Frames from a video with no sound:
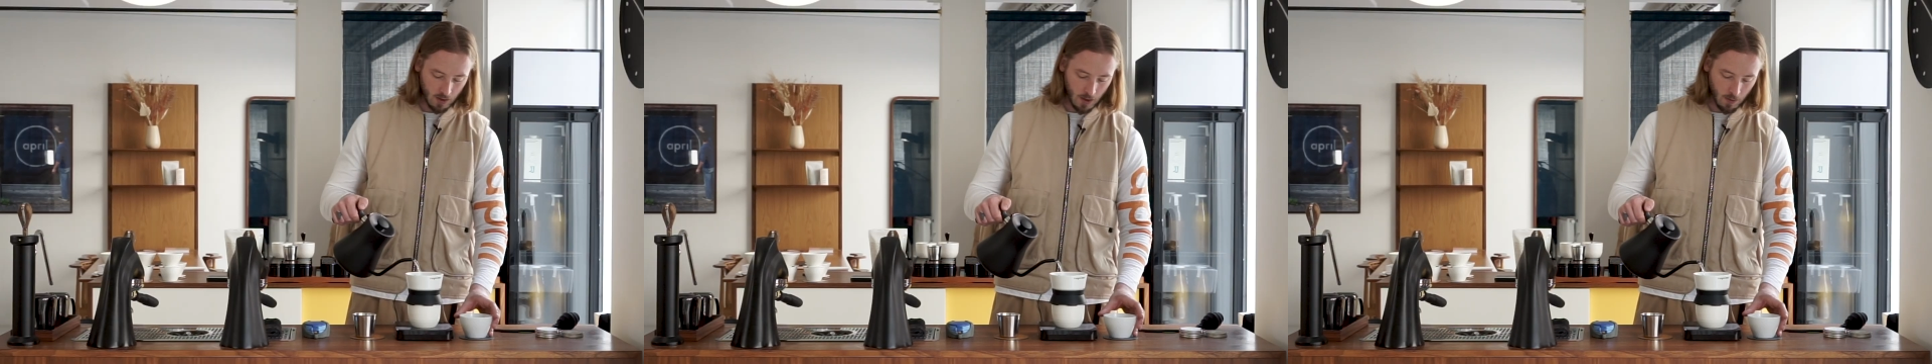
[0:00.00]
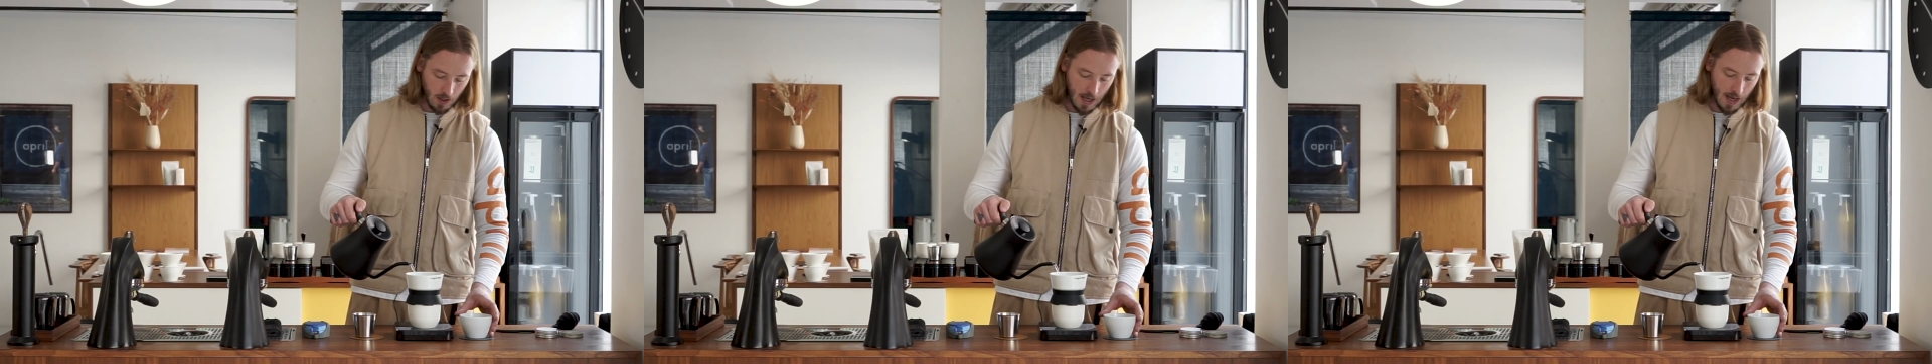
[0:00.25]
that
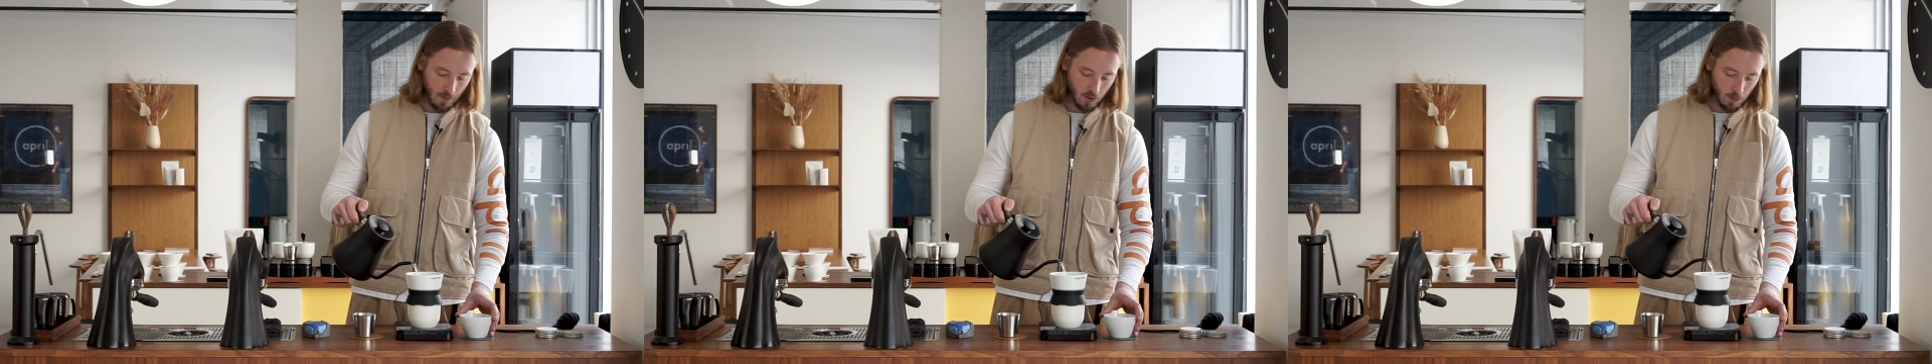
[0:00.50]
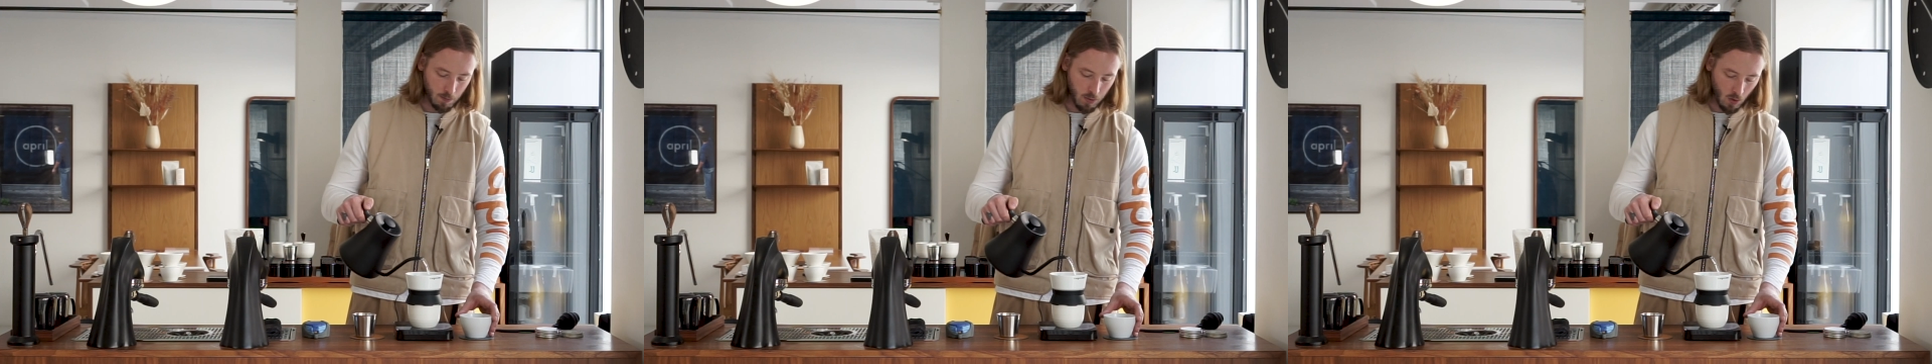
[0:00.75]
will have
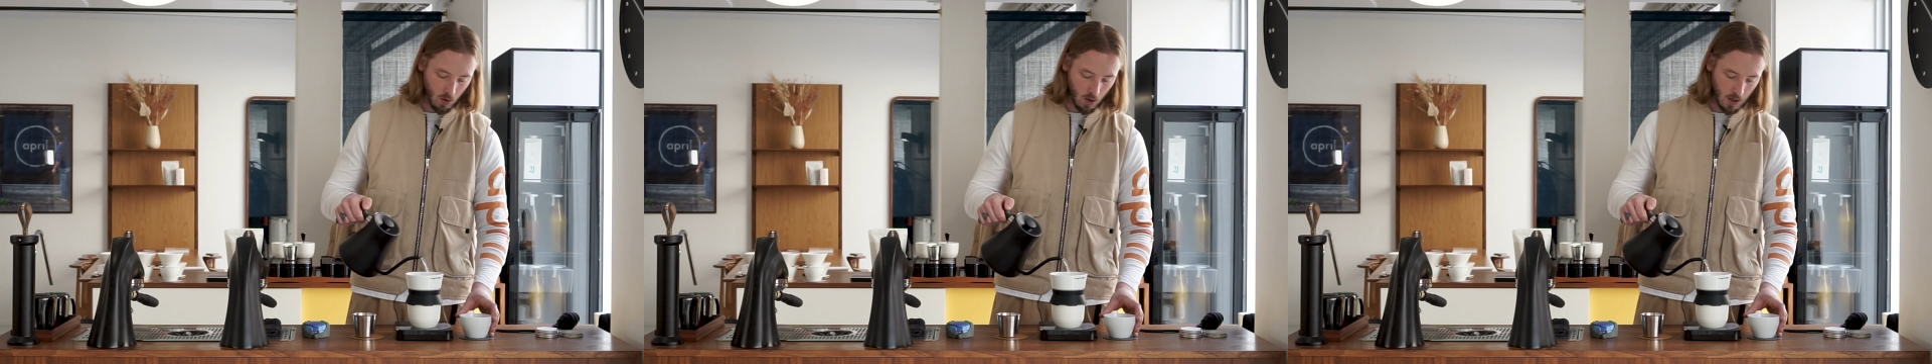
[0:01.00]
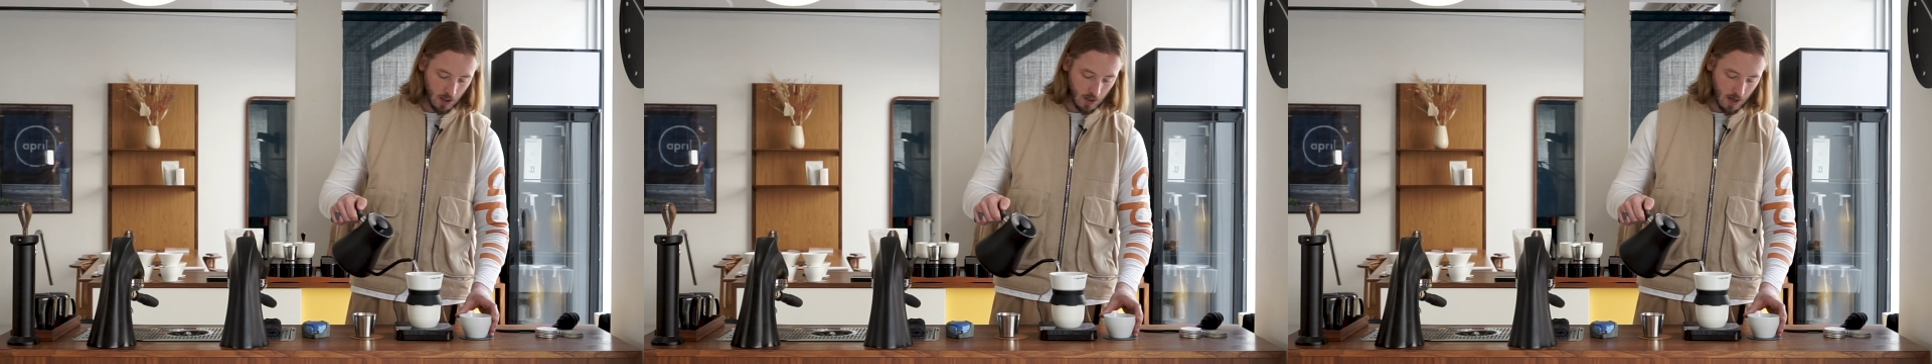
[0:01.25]
you pour
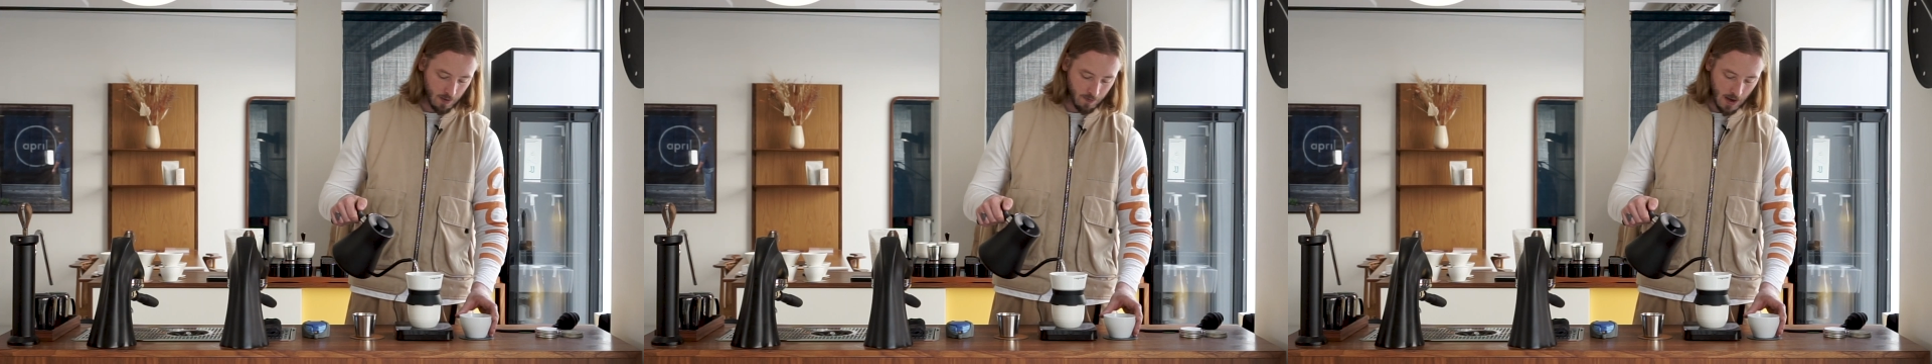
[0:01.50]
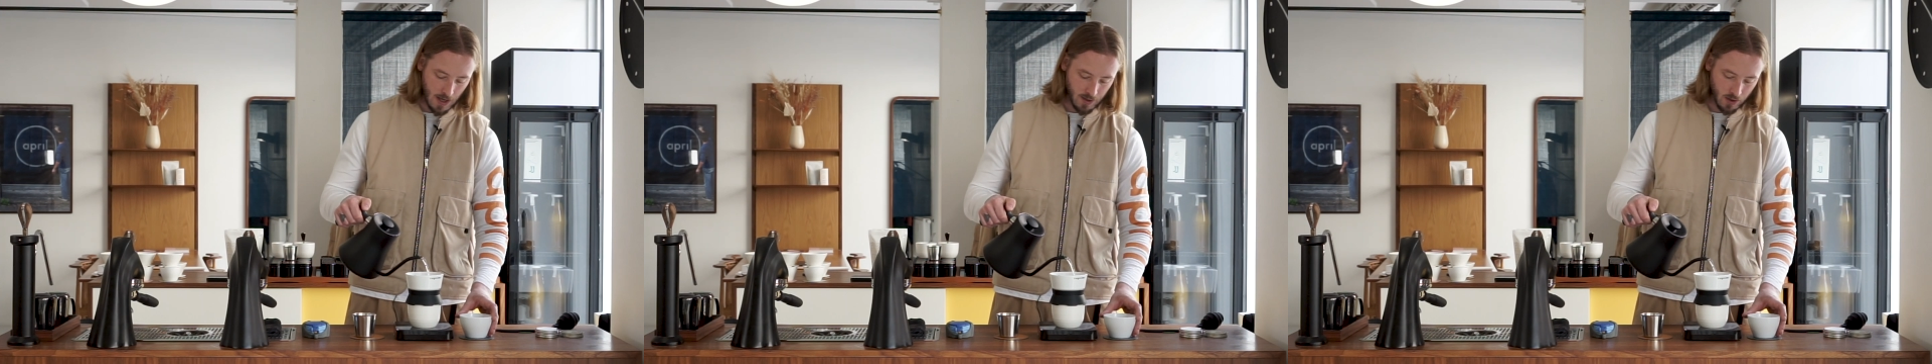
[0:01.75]
a lot
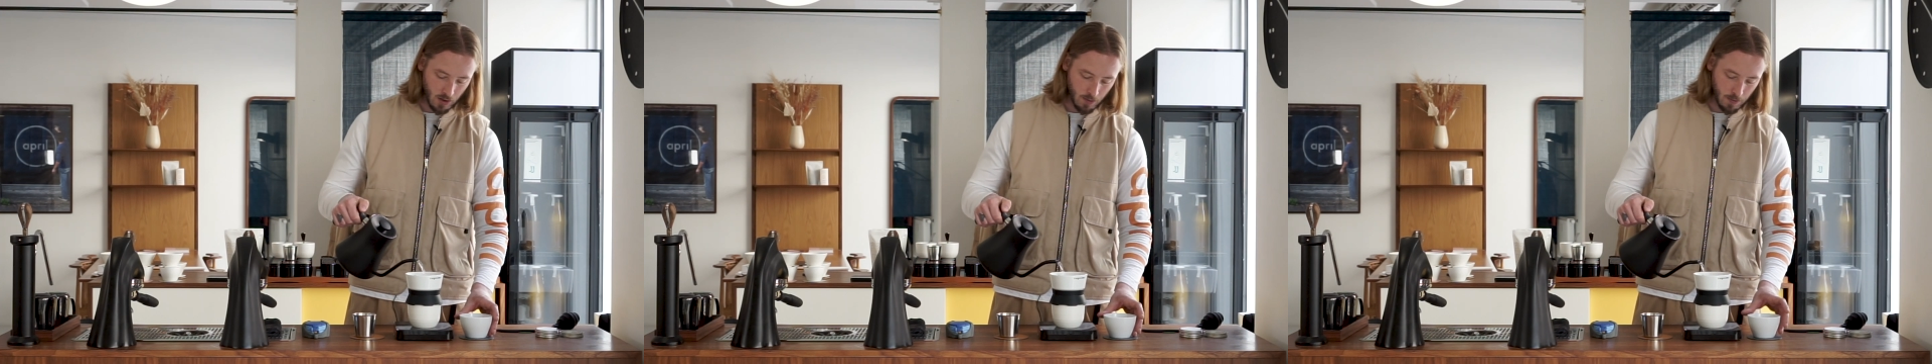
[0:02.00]
faster,